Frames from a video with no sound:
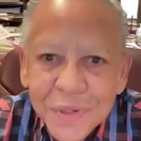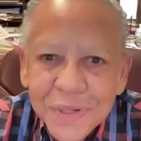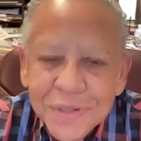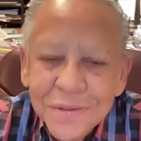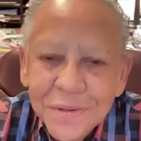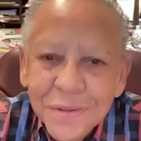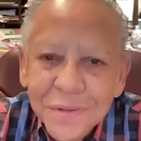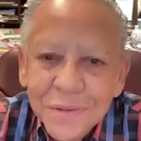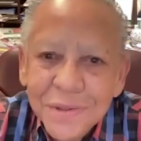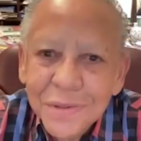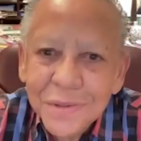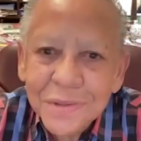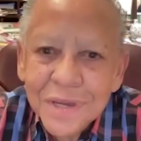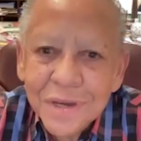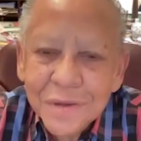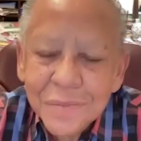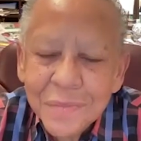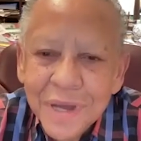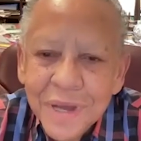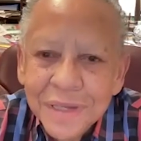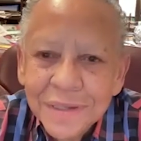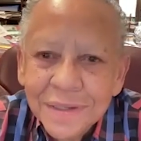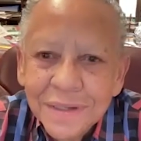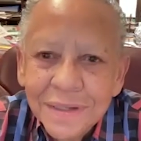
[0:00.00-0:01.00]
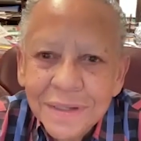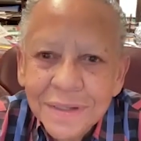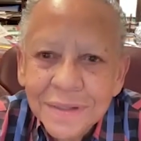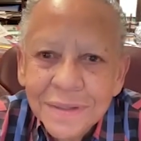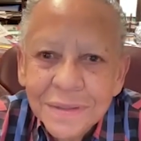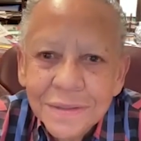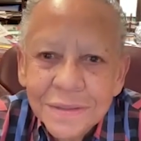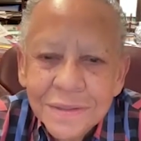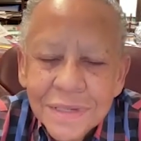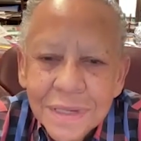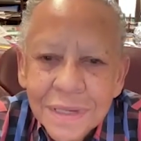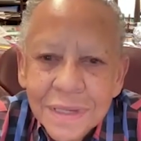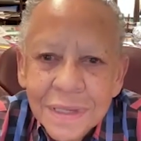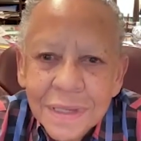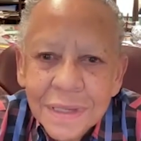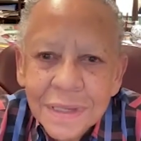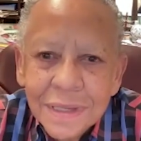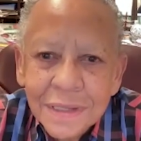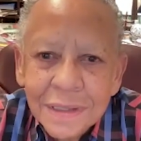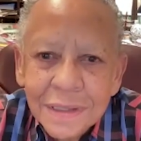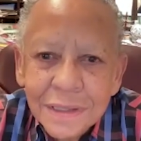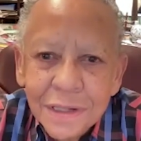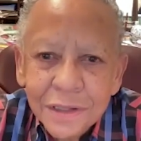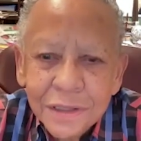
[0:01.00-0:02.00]
And you think, my goodness,
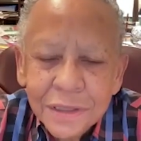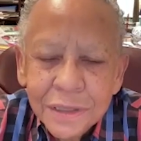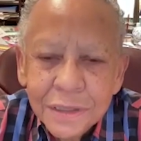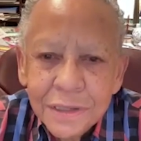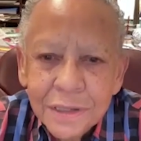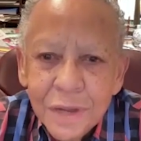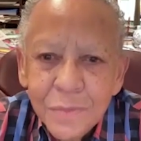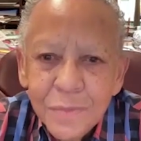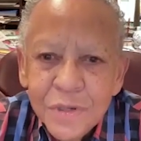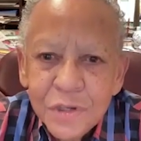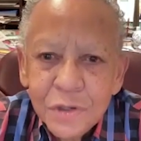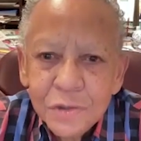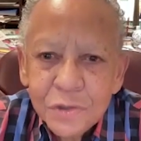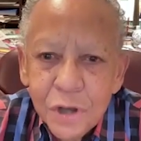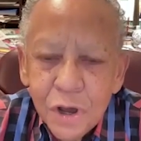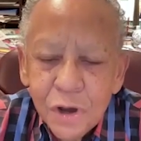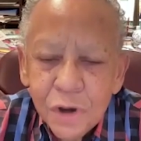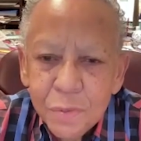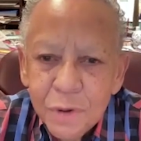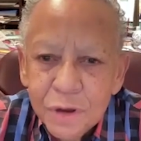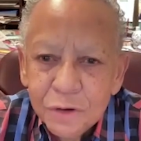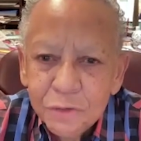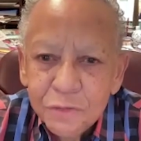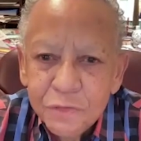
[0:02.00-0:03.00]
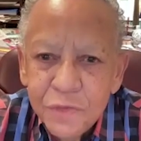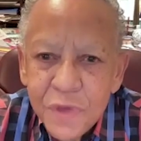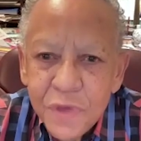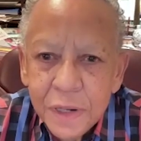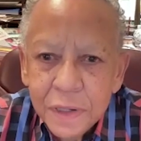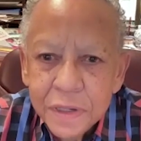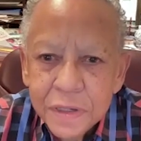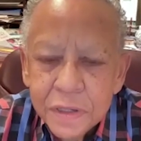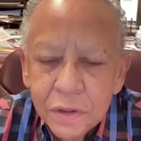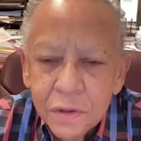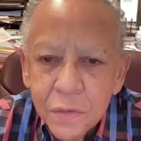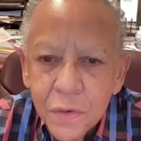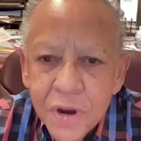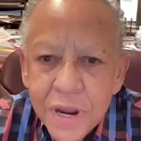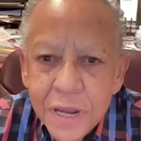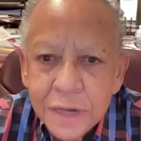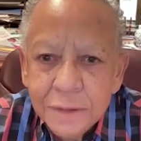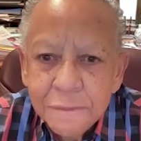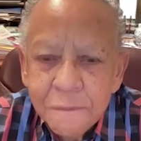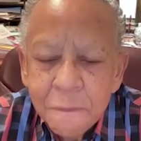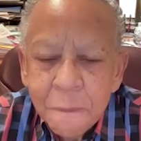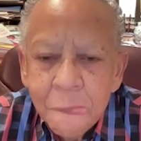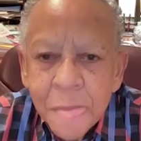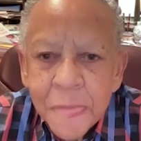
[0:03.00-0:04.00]
look at, I mean, you talk about feeling
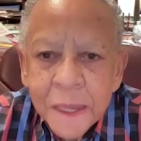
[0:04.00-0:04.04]
great.